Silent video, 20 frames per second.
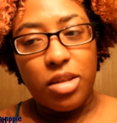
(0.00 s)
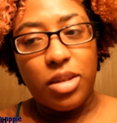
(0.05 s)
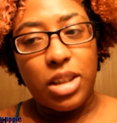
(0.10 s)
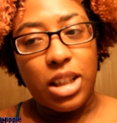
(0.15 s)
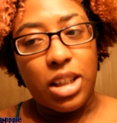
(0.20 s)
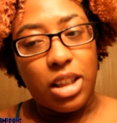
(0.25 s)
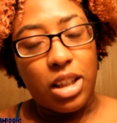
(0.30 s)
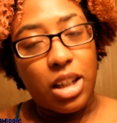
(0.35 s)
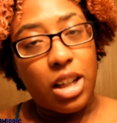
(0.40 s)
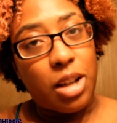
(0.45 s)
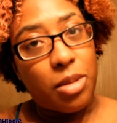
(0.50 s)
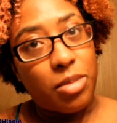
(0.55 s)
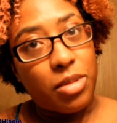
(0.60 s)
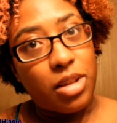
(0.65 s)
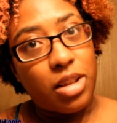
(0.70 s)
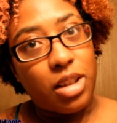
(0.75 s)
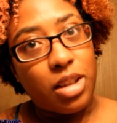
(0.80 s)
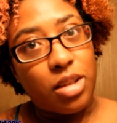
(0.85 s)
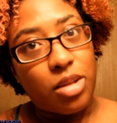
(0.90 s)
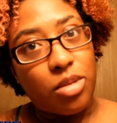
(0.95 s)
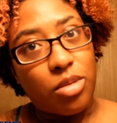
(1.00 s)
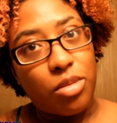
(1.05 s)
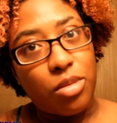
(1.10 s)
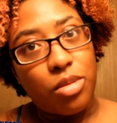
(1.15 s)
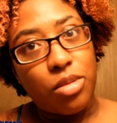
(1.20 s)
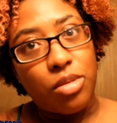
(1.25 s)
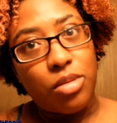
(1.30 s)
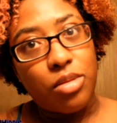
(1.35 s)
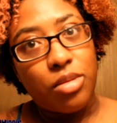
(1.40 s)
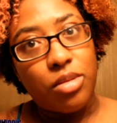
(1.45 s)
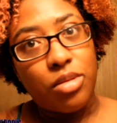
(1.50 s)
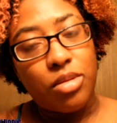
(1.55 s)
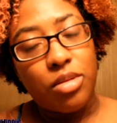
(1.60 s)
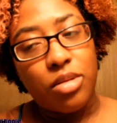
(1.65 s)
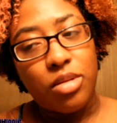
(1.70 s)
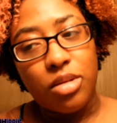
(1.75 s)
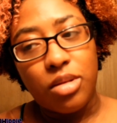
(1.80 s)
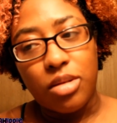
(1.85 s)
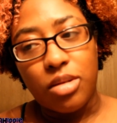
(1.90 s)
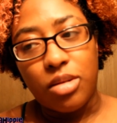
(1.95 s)
so yeah, that happened in high school.
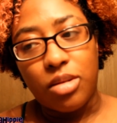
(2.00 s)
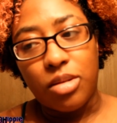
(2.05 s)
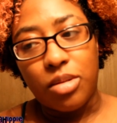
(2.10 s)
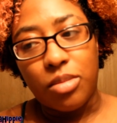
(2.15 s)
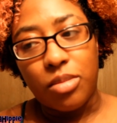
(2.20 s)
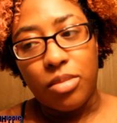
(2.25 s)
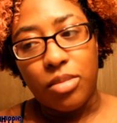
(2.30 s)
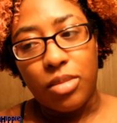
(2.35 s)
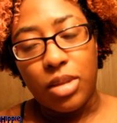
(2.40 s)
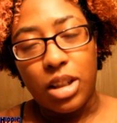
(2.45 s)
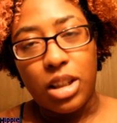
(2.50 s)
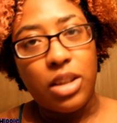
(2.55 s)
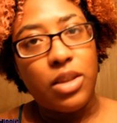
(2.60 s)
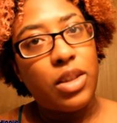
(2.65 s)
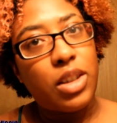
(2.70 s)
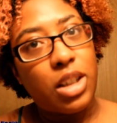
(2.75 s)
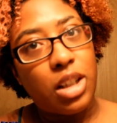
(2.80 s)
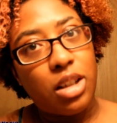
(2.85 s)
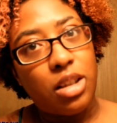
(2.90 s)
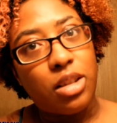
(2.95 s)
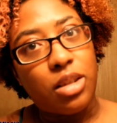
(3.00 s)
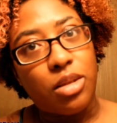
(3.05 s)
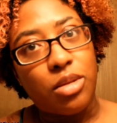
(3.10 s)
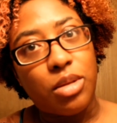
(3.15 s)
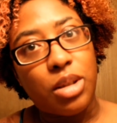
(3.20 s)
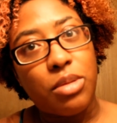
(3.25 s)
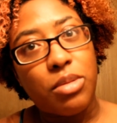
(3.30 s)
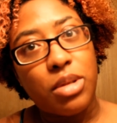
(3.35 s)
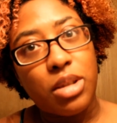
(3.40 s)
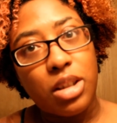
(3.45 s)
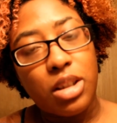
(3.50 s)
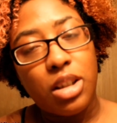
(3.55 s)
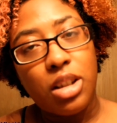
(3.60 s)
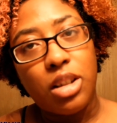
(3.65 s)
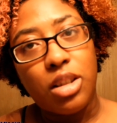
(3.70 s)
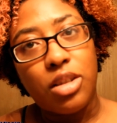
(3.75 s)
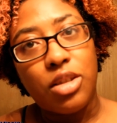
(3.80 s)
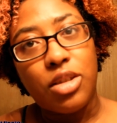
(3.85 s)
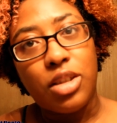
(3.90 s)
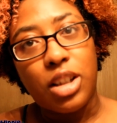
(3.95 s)
Um, and even college, when I went to
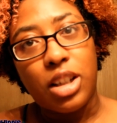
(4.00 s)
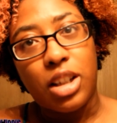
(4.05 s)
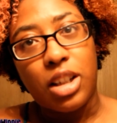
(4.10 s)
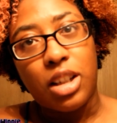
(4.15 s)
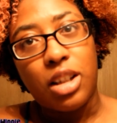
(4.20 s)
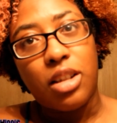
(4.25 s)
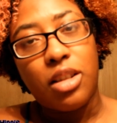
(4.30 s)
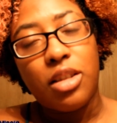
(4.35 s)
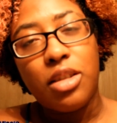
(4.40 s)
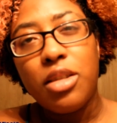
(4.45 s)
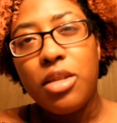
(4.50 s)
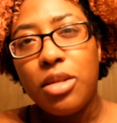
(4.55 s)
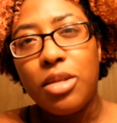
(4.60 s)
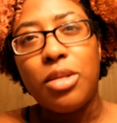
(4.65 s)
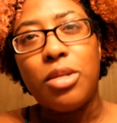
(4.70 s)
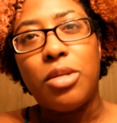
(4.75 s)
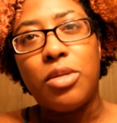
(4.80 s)
college, I had another